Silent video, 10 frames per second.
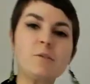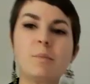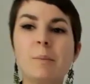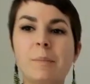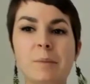
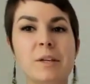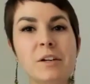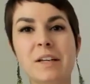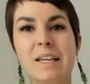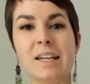But maybe
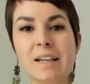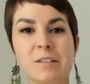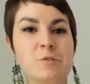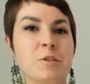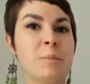you're eating
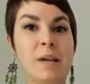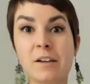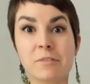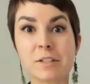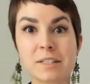ice cream
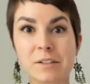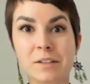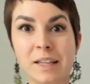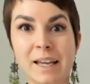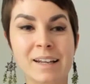every single
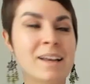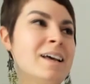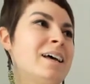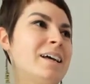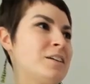night
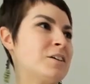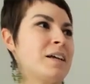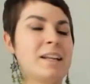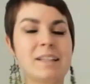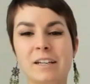and you're
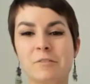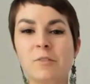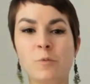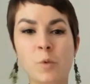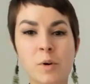getting that
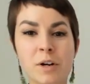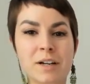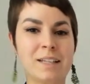reward.